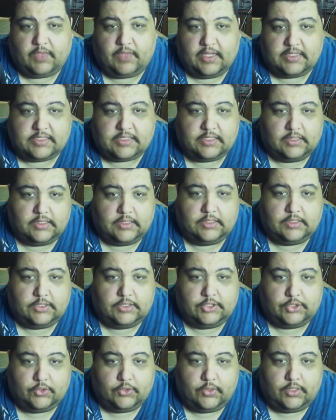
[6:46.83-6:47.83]
I still
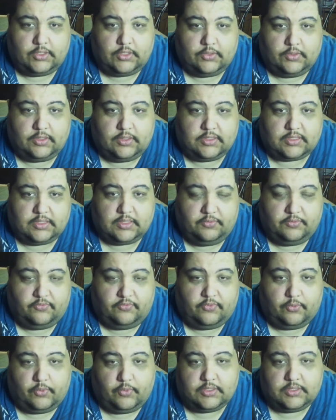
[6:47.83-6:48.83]
enjoy doing some
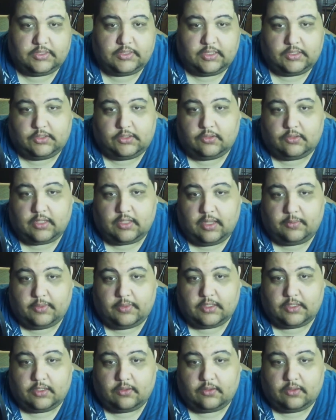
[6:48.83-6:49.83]
of the ones that do
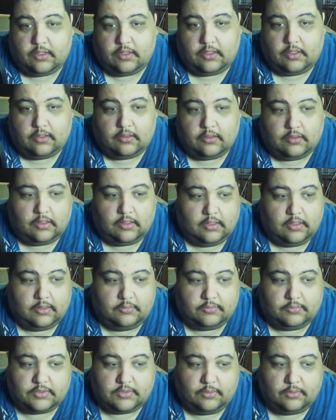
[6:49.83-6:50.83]
commentary.
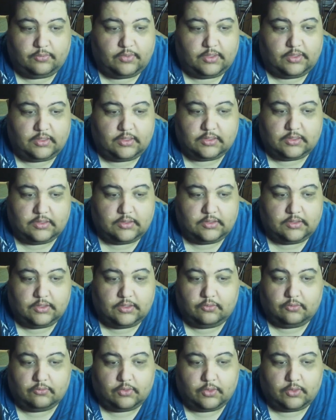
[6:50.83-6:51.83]
Some things
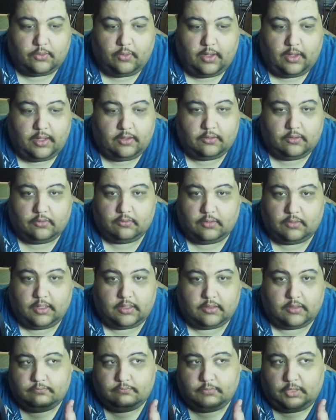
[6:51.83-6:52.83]
don't require
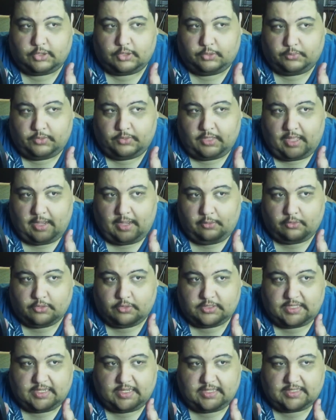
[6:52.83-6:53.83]
like multiple
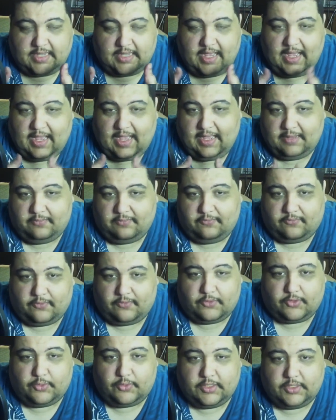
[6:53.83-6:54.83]
hours at a time
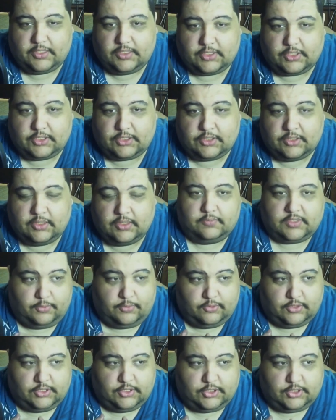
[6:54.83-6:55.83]
for Twitch.
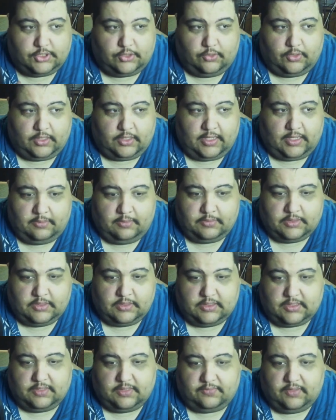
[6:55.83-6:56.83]
Some are just short games
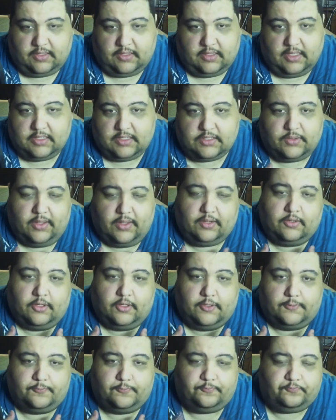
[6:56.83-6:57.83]
and stuff like that. So I don't
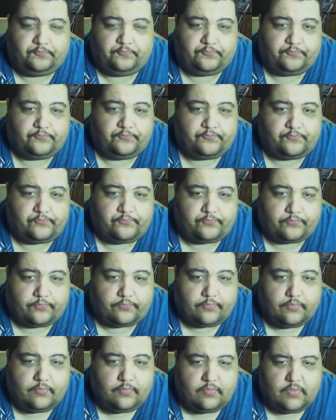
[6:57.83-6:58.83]
know.
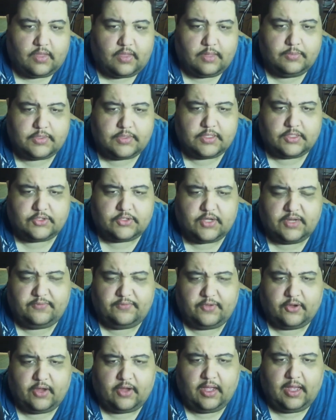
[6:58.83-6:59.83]
I'm still trying to
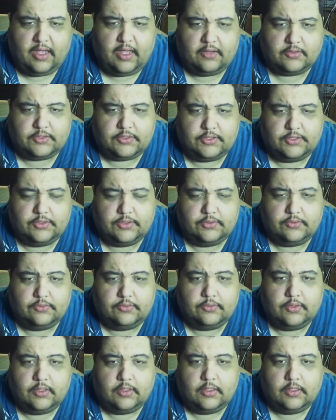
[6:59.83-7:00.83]
figure out how
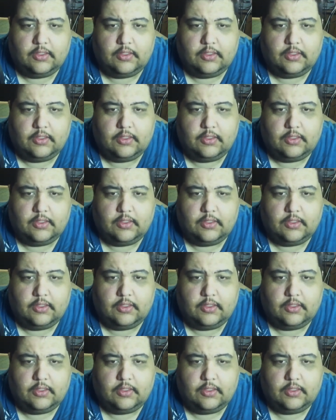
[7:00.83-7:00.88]
to